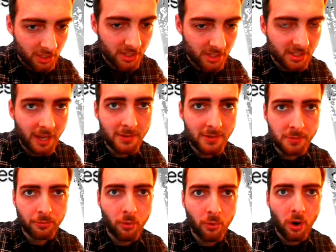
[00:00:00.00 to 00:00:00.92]
the same as
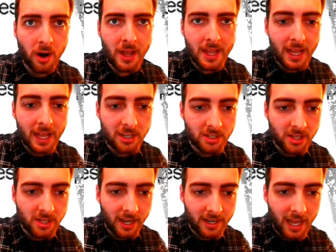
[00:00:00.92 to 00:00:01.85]
before. It's just
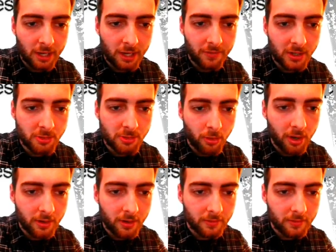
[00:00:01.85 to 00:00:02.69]
like negative exponent.